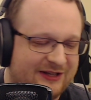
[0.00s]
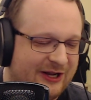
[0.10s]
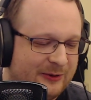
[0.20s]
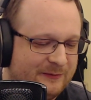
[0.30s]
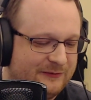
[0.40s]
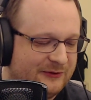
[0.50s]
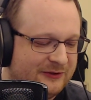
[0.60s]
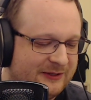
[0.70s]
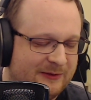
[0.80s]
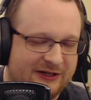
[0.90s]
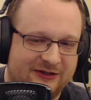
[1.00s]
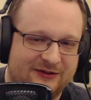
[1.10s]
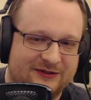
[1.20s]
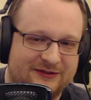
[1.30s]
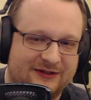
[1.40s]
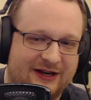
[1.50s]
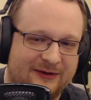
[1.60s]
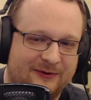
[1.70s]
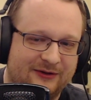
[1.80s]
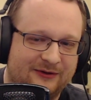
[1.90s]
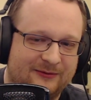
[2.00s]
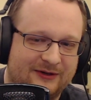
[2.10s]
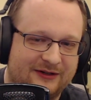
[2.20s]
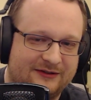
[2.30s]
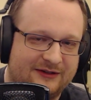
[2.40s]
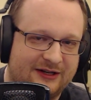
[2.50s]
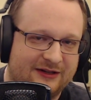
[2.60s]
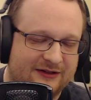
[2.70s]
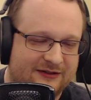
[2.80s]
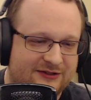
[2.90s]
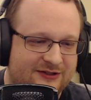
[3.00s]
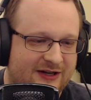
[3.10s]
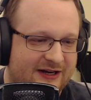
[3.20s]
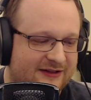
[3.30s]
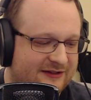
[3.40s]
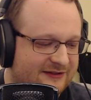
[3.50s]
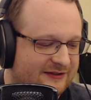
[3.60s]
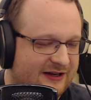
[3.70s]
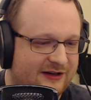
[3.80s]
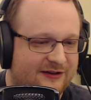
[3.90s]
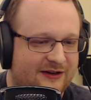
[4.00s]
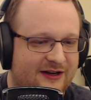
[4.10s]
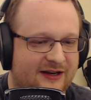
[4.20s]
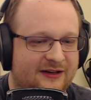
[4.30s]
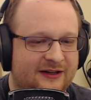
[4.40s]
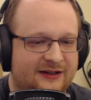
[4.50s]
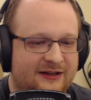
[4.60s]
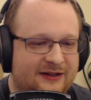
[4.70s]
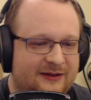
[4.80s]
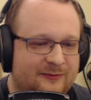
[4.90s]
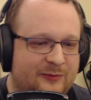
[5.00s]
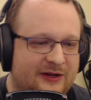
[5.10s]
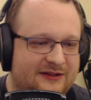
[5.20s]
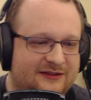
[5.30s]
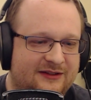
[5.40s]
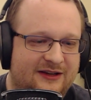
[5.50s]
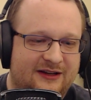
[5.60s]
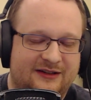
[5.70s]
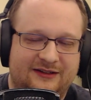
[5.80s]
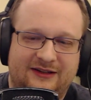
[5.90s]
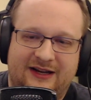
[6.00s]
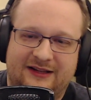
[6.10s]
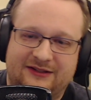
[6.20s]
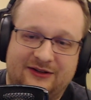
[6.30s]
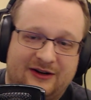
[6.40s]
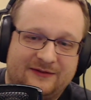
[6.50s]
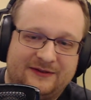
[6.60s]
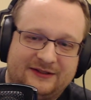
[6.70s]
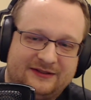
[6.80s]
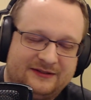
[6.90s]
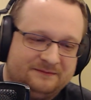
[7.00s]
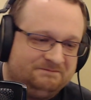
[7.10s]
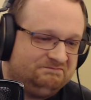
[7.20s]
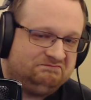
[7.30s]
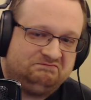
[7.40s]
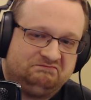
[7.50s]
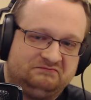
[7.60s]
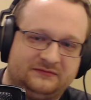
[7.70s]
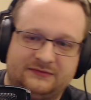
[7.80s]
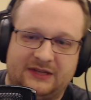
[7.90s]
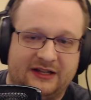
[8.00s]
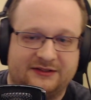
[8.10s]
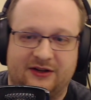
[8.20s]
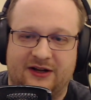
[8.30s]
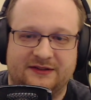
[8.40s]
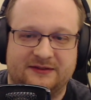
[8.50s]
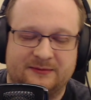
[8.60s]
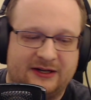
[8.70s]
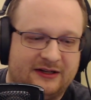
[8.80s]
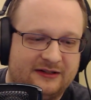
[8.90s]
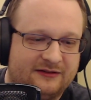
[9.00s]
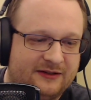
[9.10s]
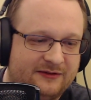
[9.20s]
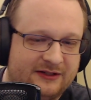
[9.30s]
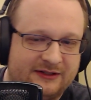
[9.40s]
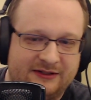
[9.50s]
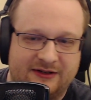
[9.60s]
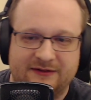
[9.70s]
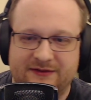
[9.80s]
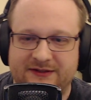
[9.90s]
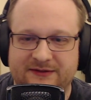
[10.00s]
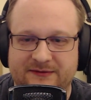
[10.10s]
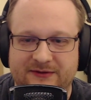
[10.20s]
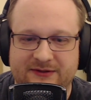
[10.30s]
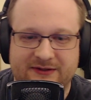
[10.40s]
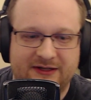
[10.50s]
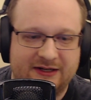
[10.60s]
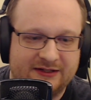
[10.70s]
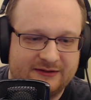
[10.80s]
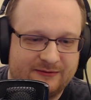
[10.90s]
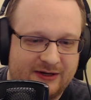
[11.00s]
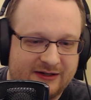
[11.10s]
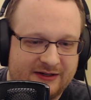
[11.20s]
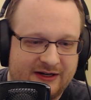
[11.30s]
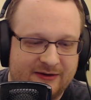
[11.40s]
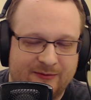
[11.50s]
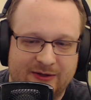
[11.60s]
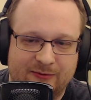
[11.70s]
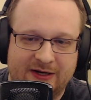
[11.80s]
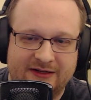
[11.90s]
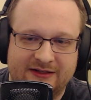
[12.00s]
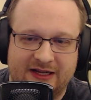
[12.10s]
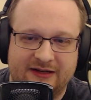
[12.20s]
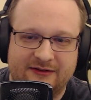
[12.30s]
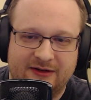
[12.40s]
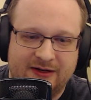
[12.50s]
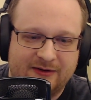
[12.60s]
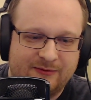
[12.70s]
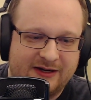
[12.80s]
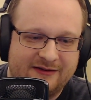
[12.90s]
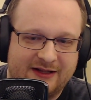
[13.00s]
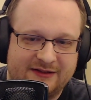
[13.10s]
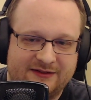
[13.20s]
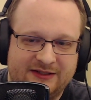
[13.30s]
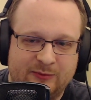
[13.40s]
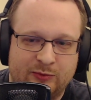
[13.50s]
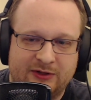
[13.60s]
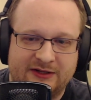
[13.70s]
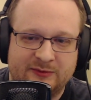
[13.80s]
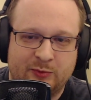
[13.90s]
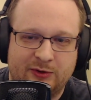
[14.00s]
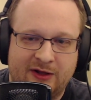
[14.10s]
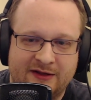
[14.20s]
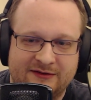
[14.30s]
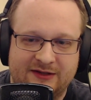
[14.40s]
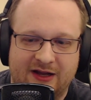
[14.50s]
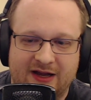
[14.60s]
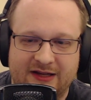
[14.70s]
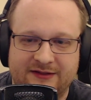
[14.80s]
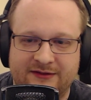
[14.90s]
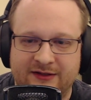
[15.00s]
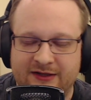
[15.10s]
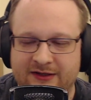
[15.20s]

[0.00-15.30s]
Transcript: helpful in making you decide whether you want to take a shot at this guy or not. But uh, at the office, it's awesome. I, I love it at the office for uh, rocking out while writing that, writing that C plus plus, guys.